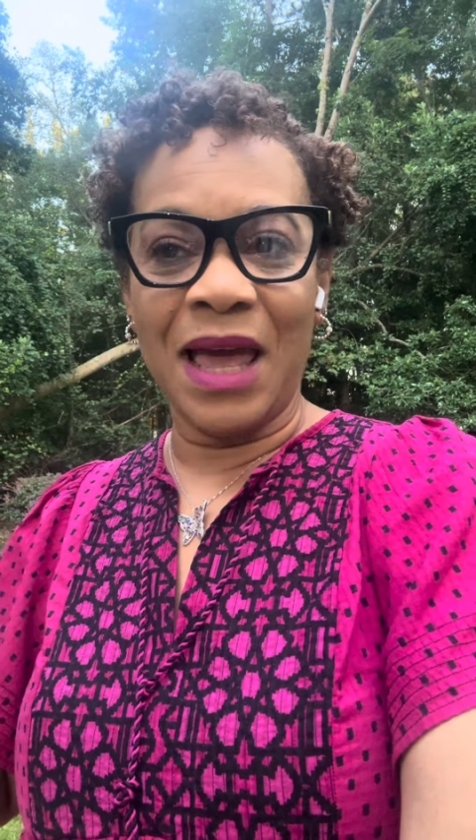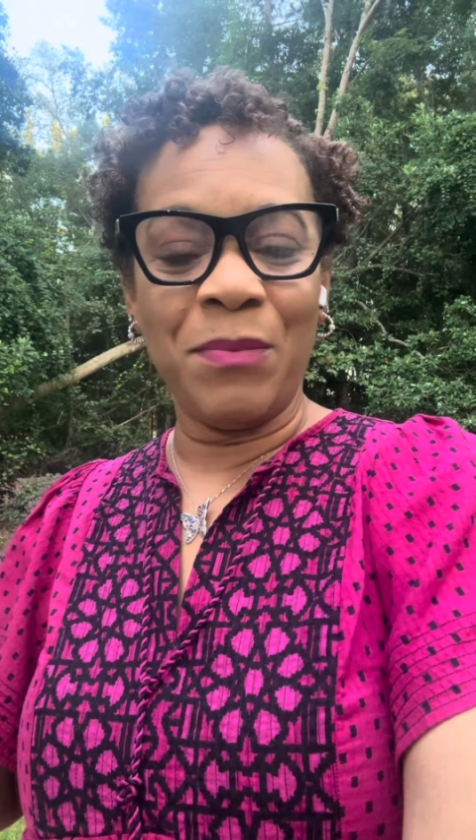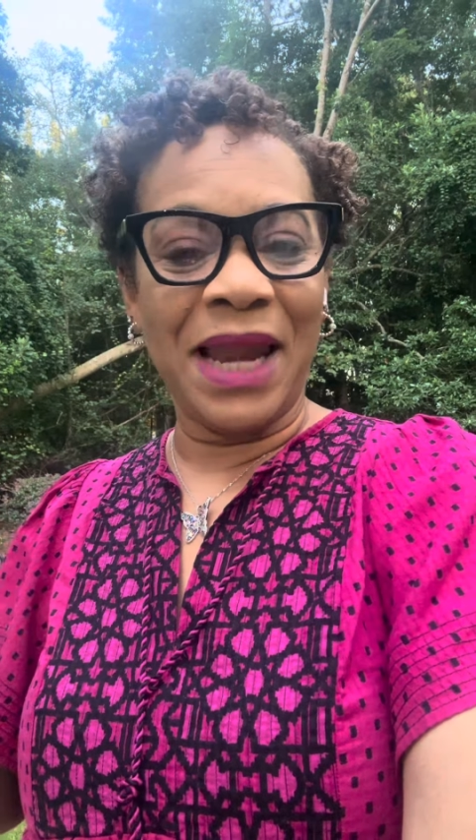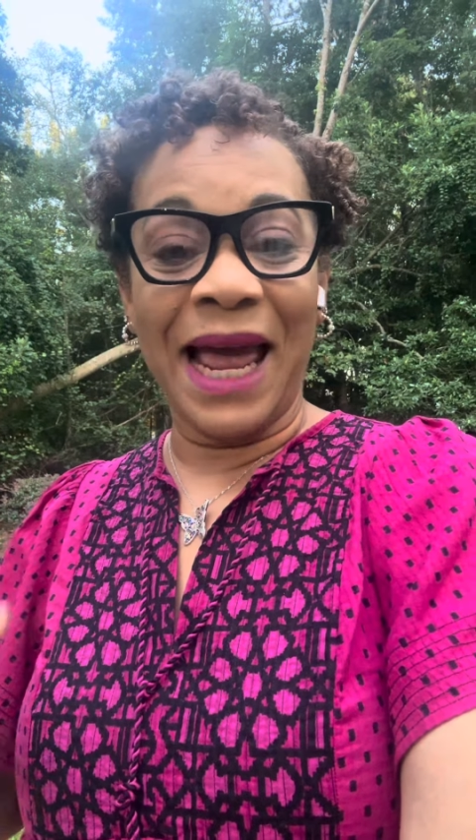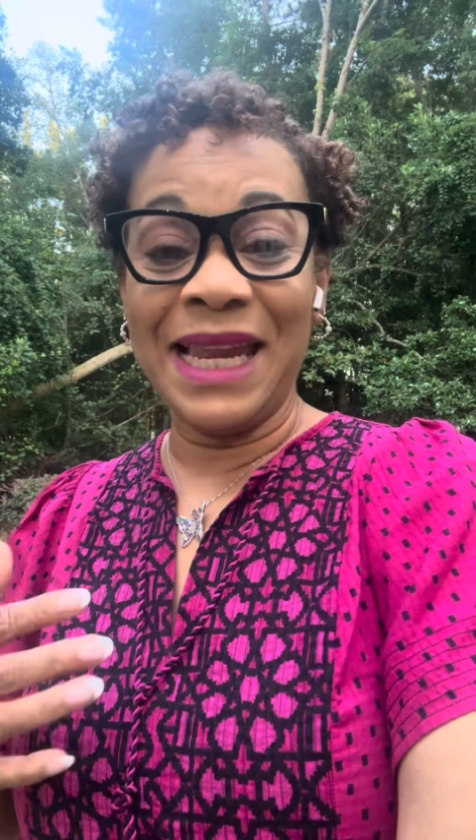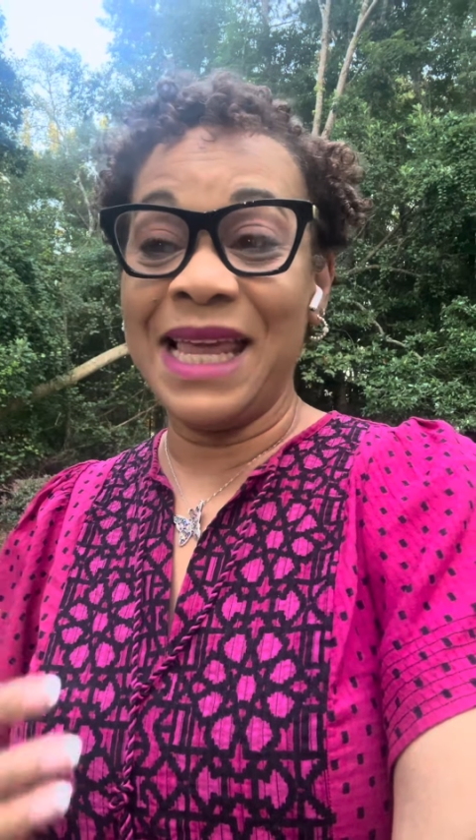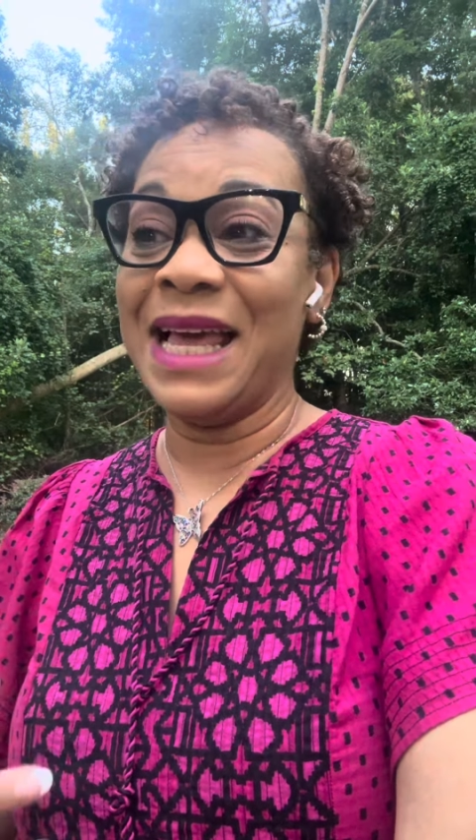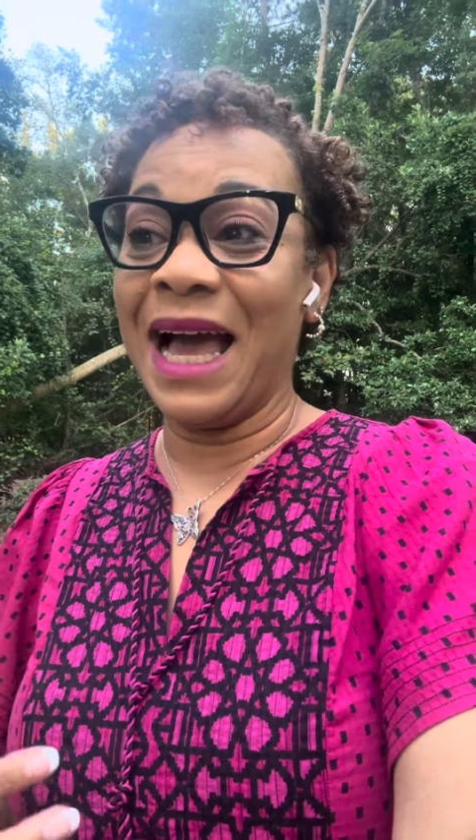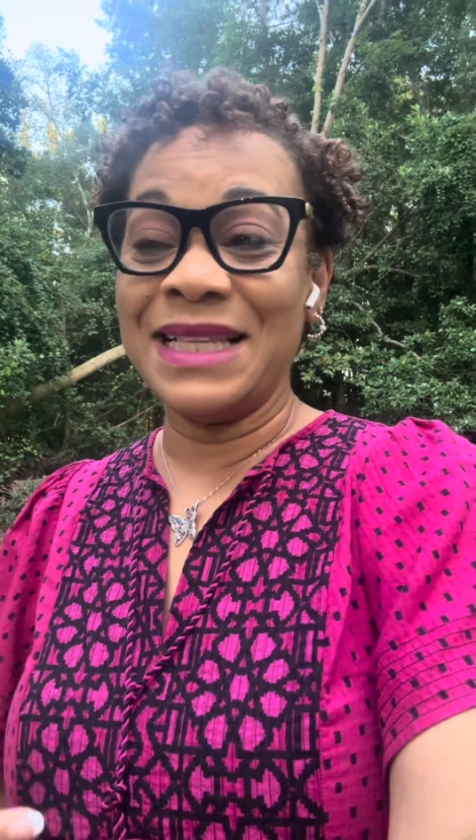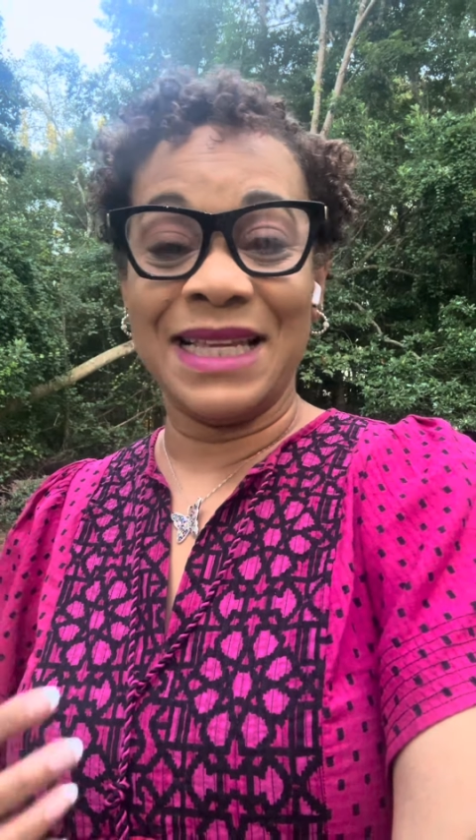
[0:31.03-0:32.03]
but I need
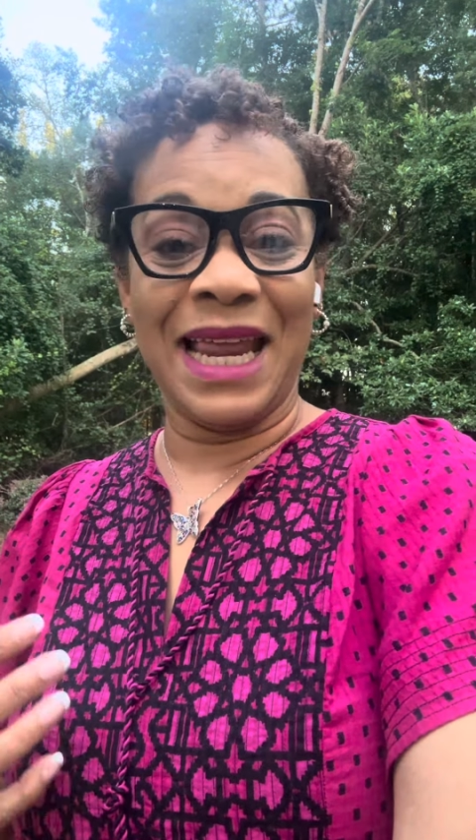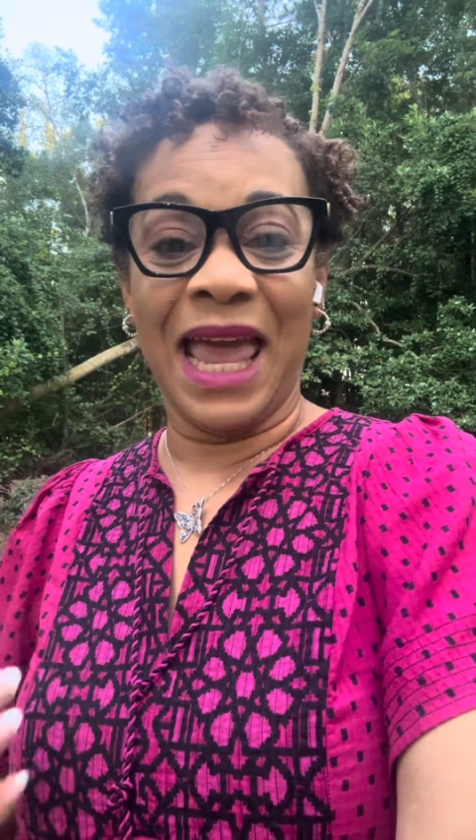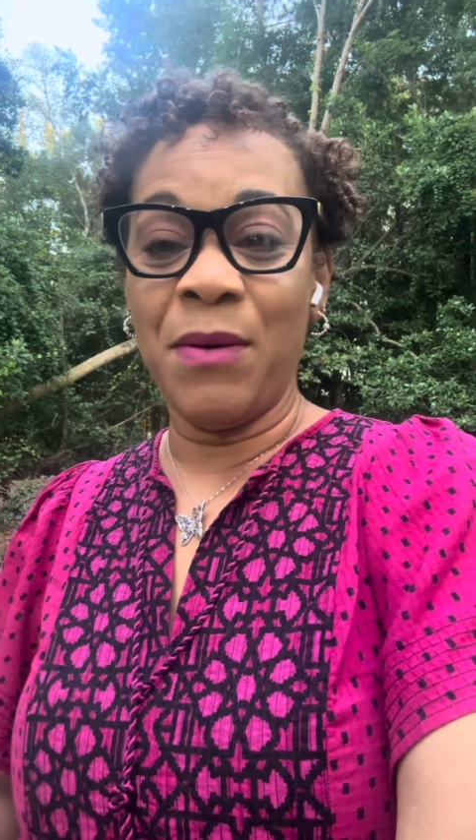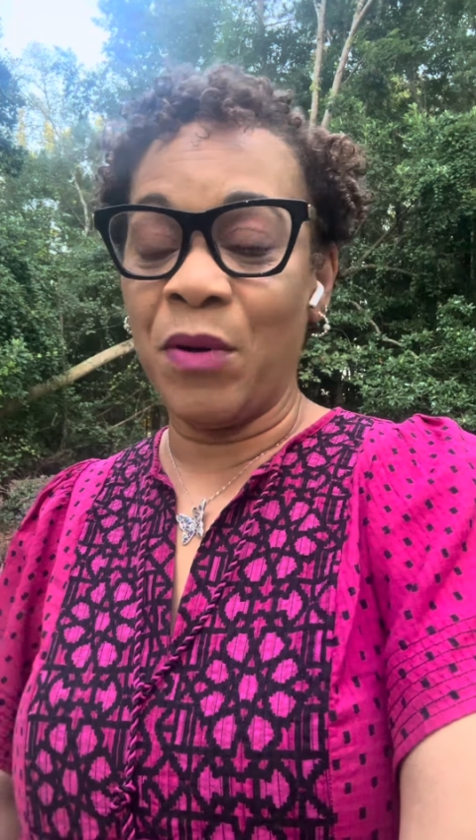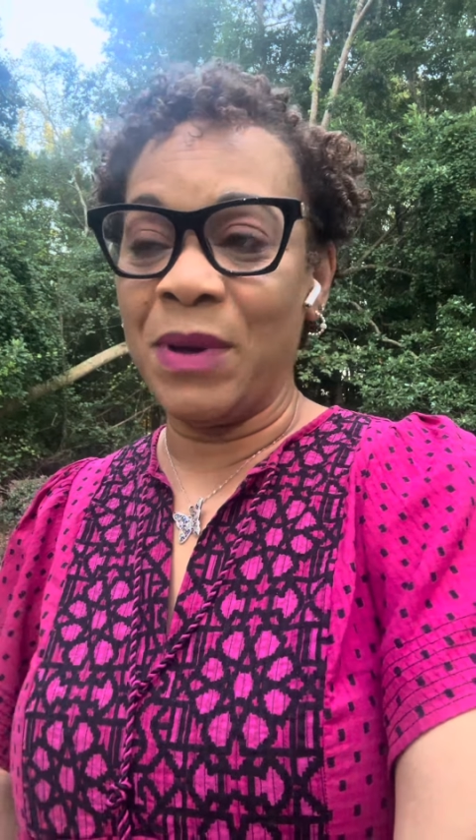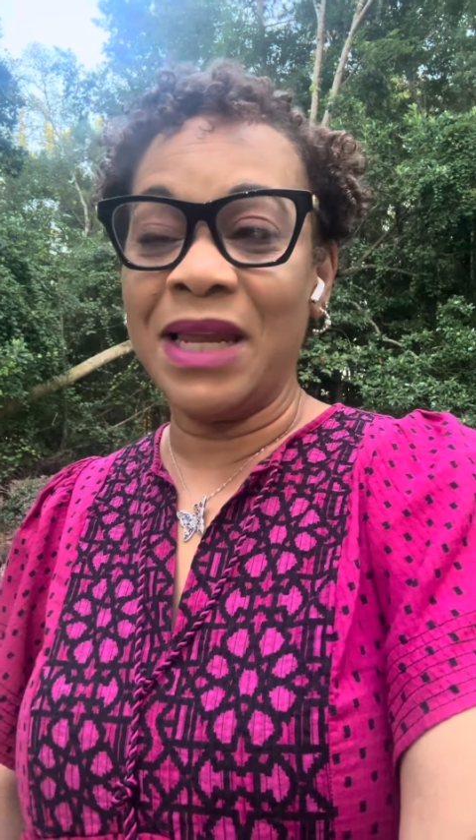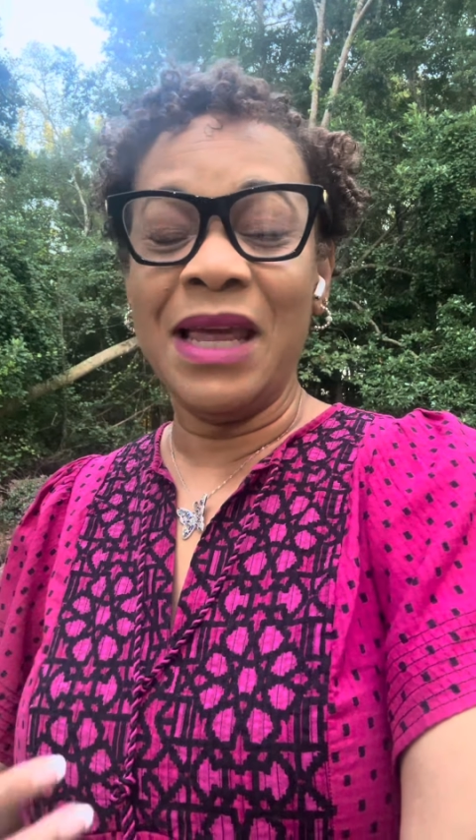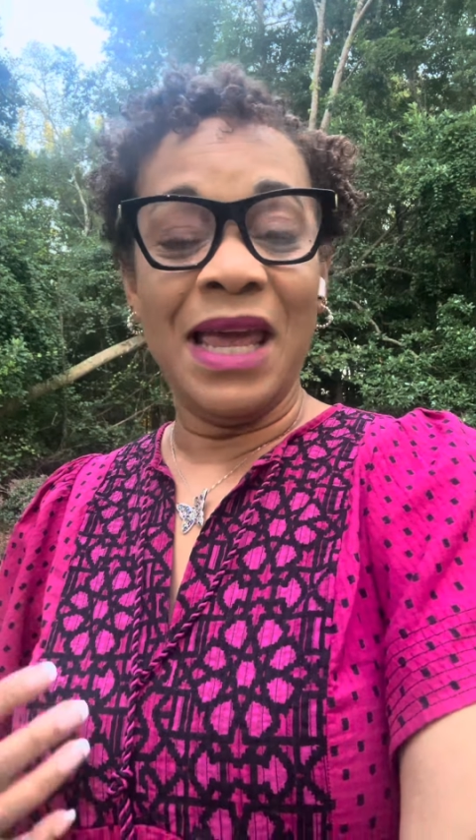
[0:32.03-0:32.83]
God's enablement